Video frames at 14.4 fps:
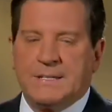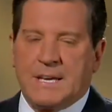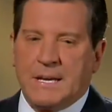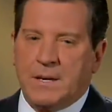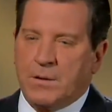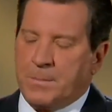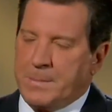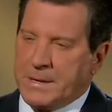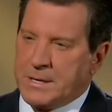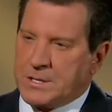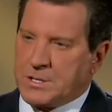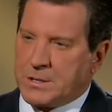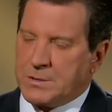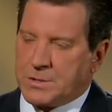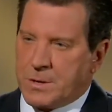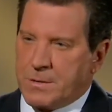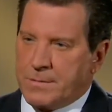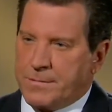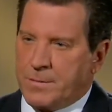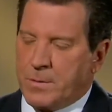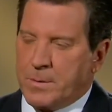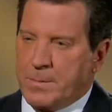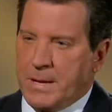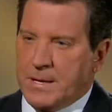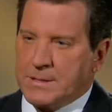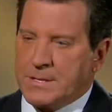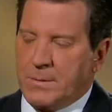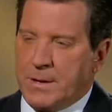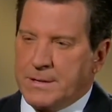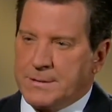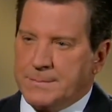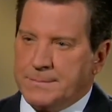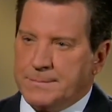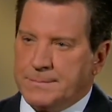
Is he your biggest concern, foreign policy-wise?